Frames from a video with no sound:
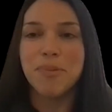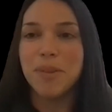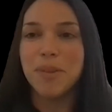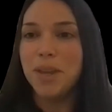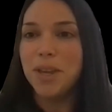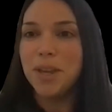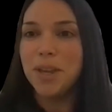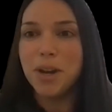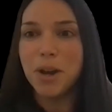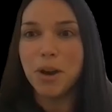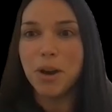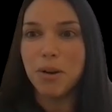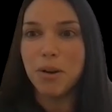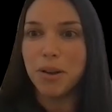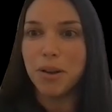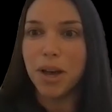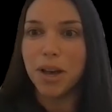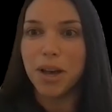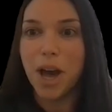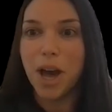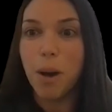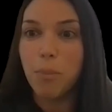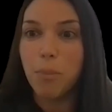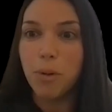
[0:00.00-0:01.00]
you know, a
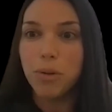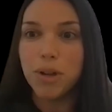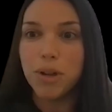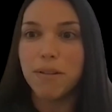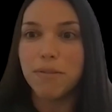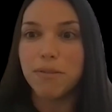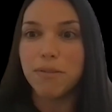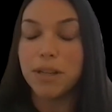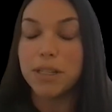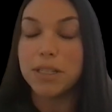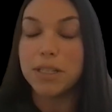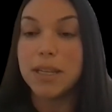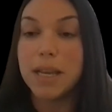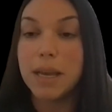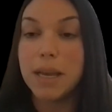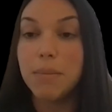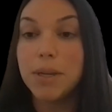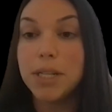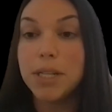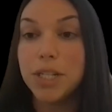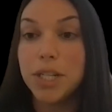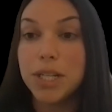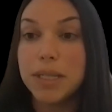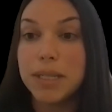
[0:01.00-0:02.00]
couple Netflix
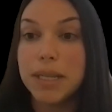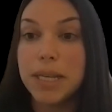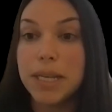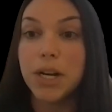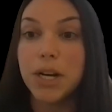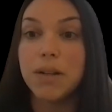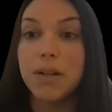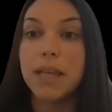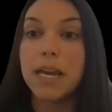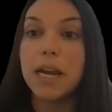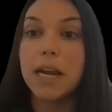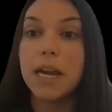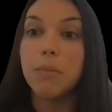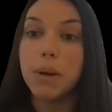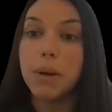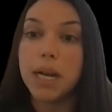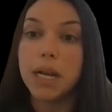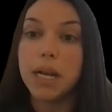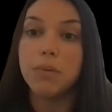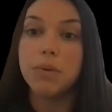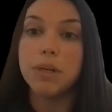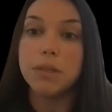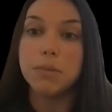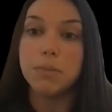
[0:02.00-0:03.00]
images here and there, but
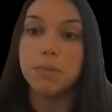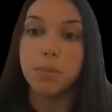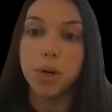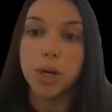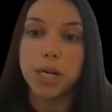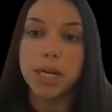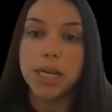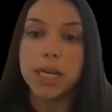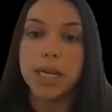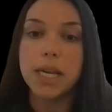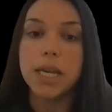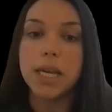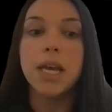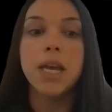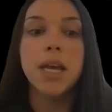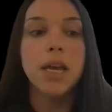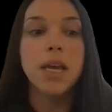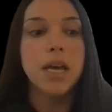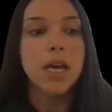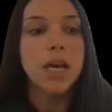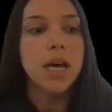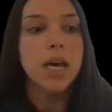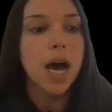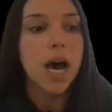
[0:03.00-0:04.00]
it was pretty
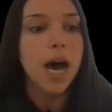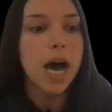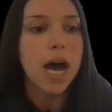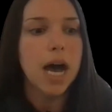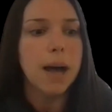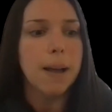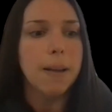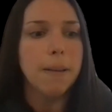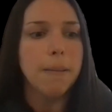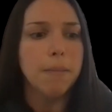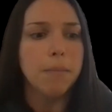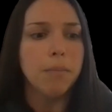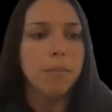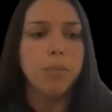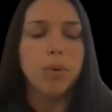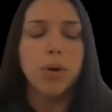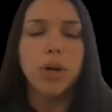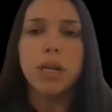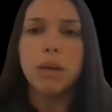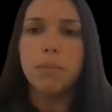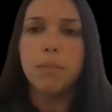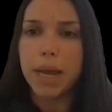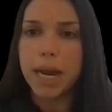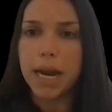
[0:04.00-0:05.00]

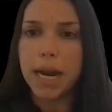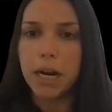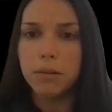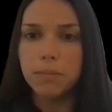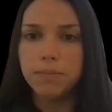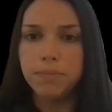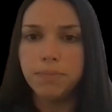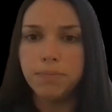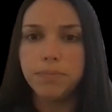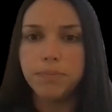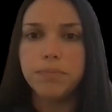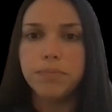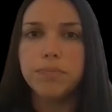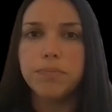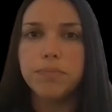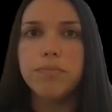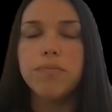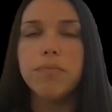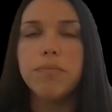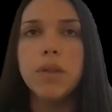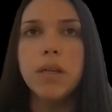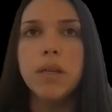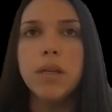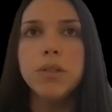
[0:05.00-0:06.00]
bare.
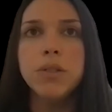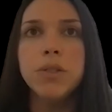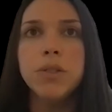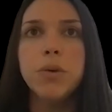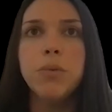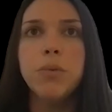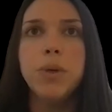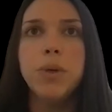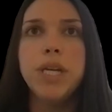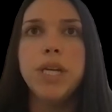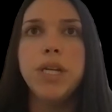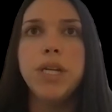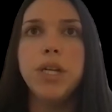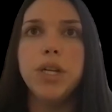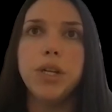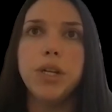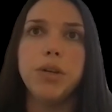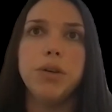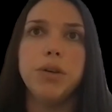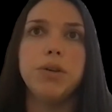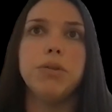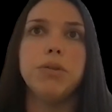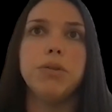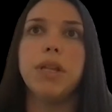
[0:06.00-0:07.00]
So we
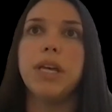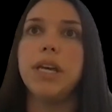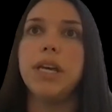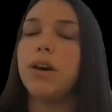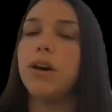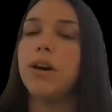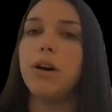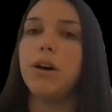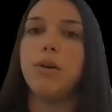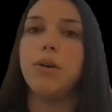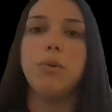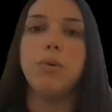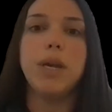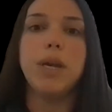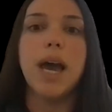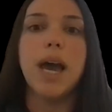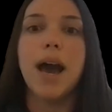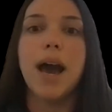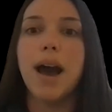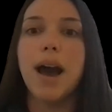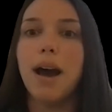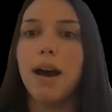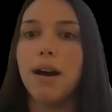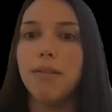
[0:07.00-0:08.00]
knew like, oh, we
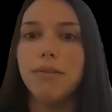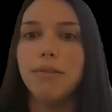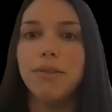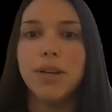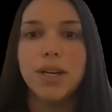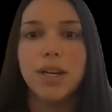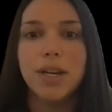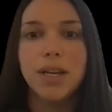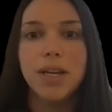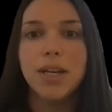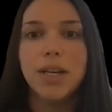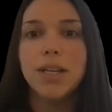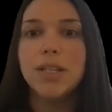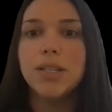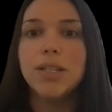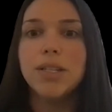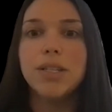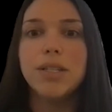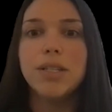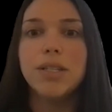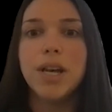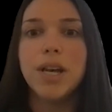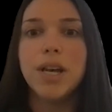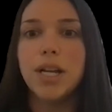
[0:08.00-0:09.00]
have
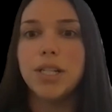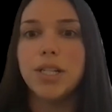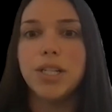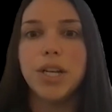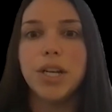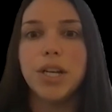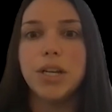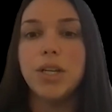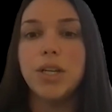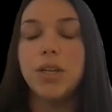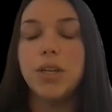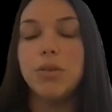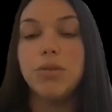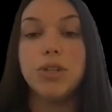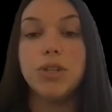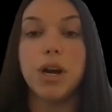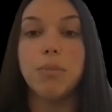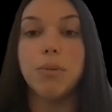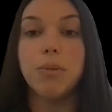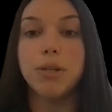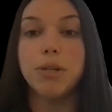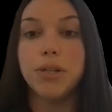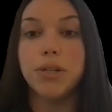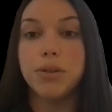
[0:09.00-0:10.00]
such a huge
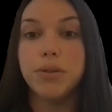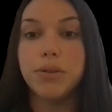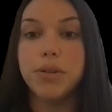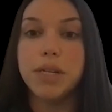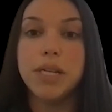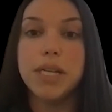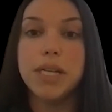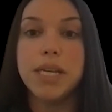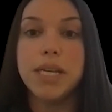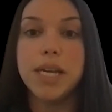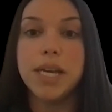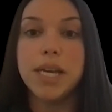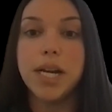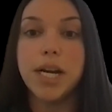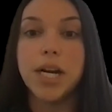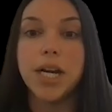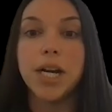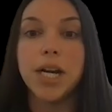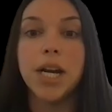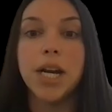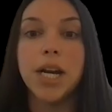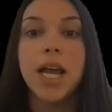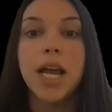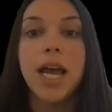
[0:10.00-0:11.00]
opportunity
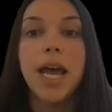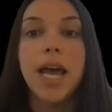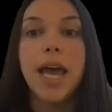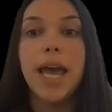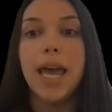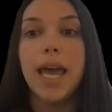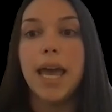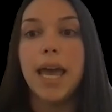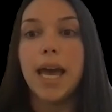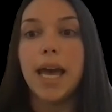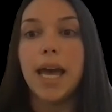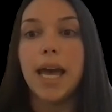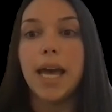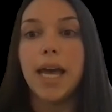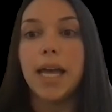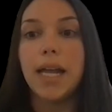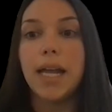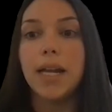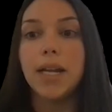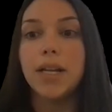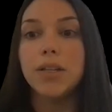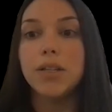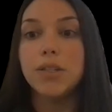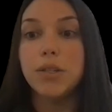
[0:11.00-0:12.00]
here.
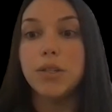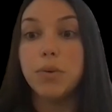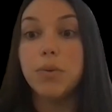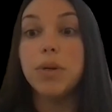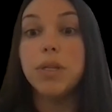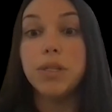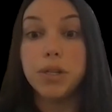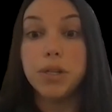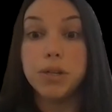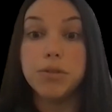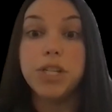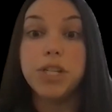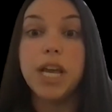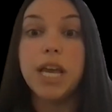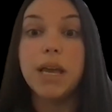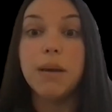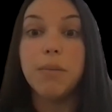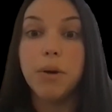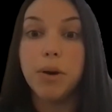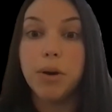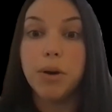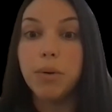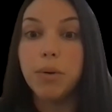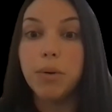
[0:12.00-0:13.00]
And so with
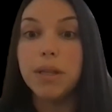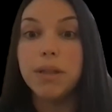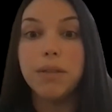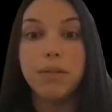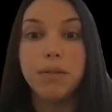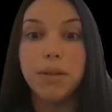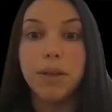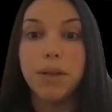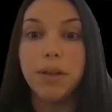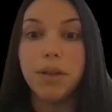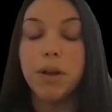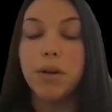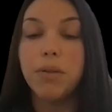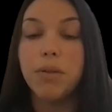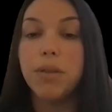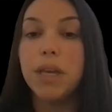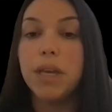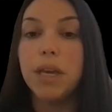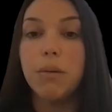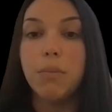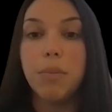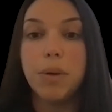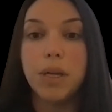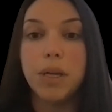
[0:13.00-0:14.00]
Docebo, with, you know, the
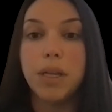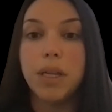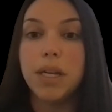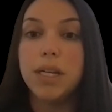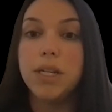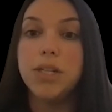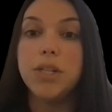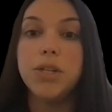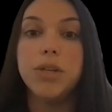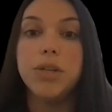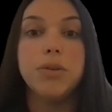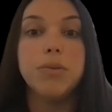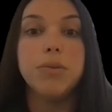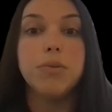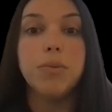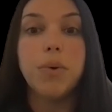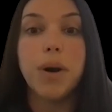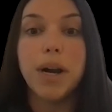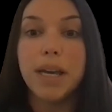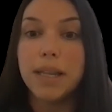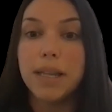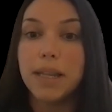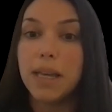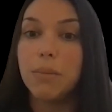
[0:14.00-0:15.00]
ability to
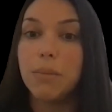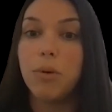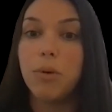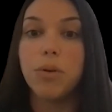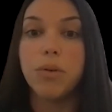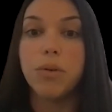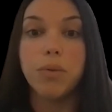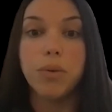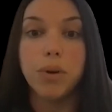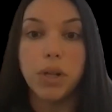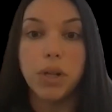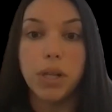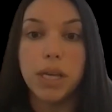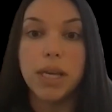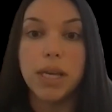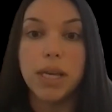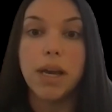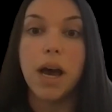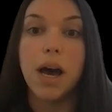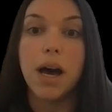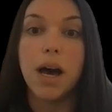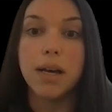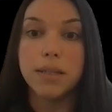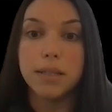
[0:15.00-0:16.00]
white label and really
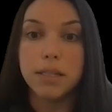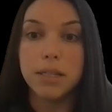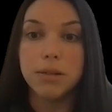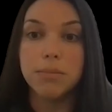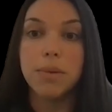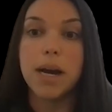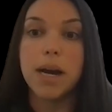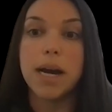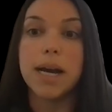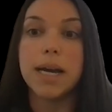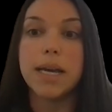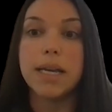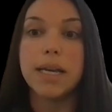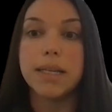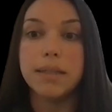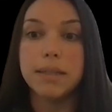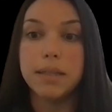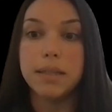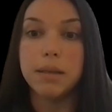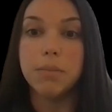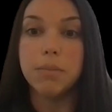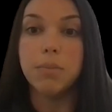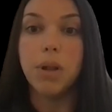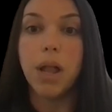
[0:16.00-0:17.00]
customize
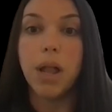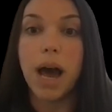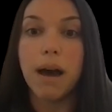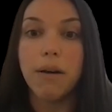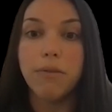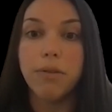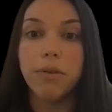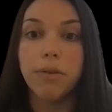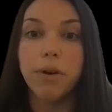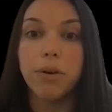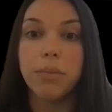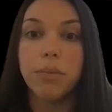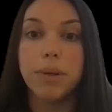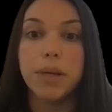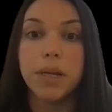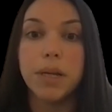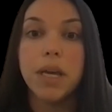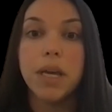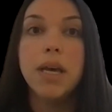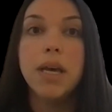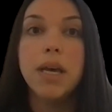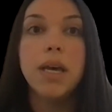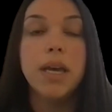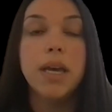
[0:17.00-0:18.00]
the platform
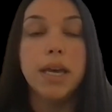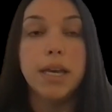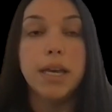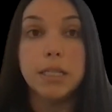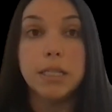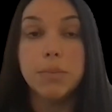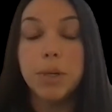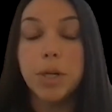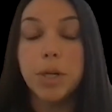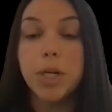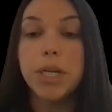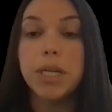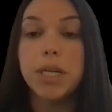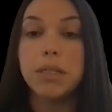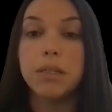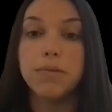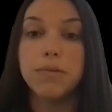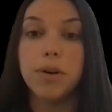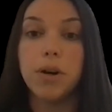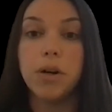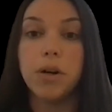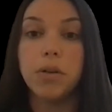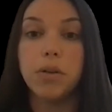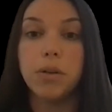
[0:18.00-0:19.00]
experience
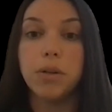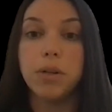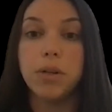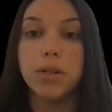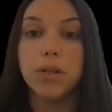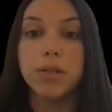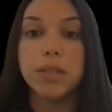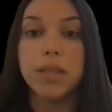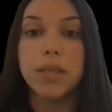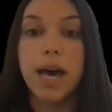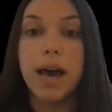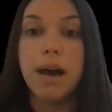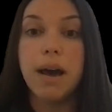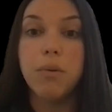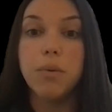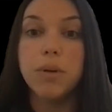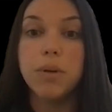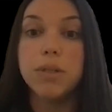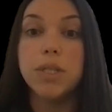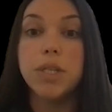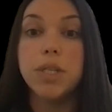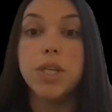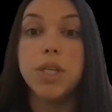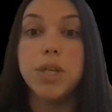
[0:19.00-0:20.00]
for our learners, that
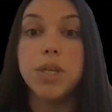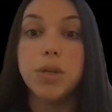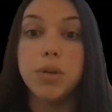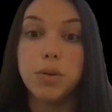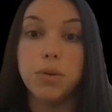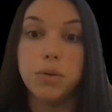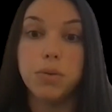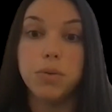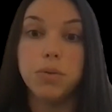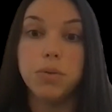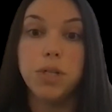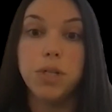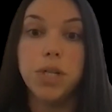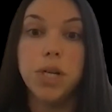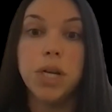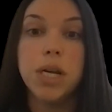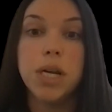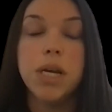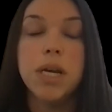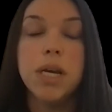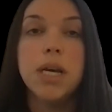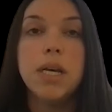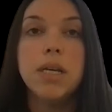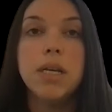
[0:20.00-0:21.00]
was huge.
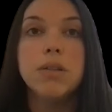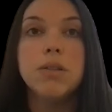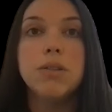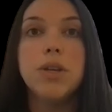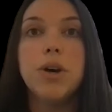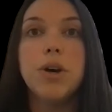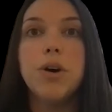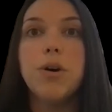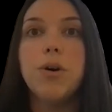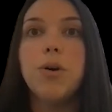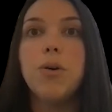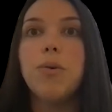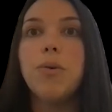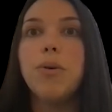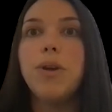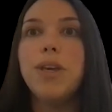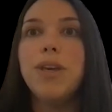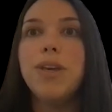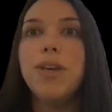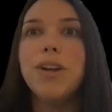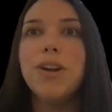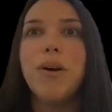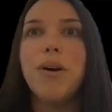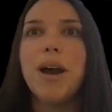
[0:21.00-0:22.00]
So,
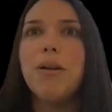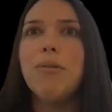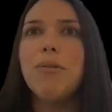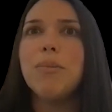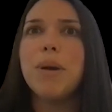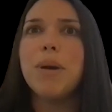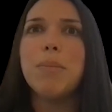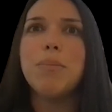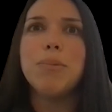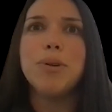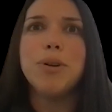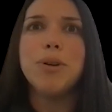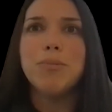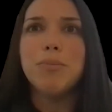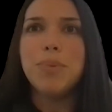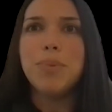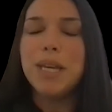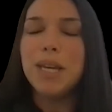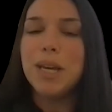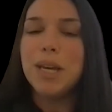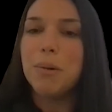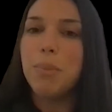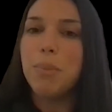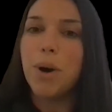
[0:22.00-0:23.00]
you know, I remember
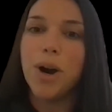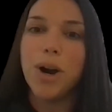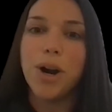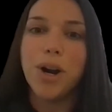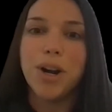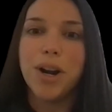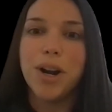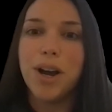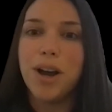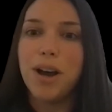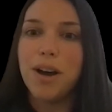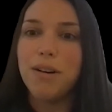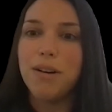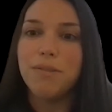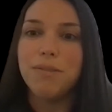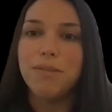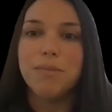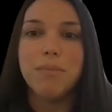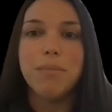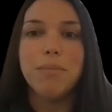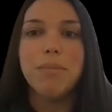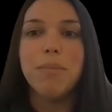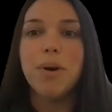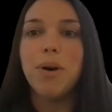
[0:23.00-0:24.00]
being a part of
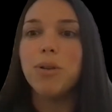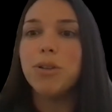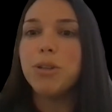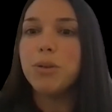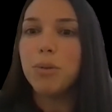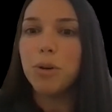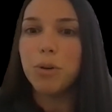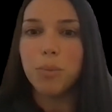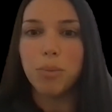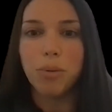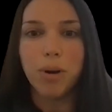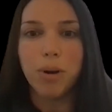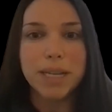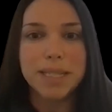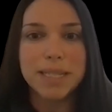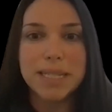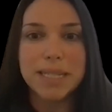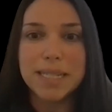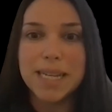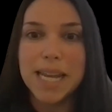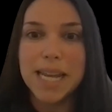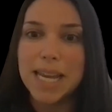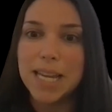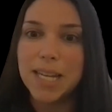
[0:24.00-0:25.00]
multiple
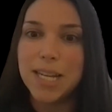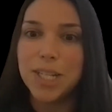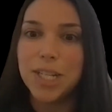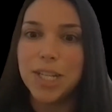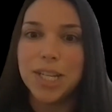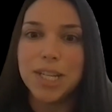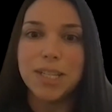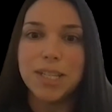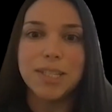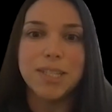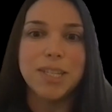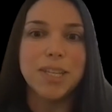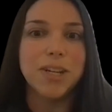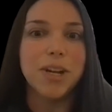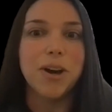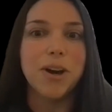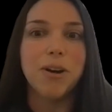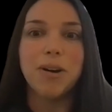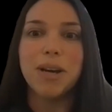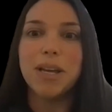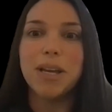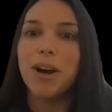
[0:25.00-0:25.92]
presentations, you know, in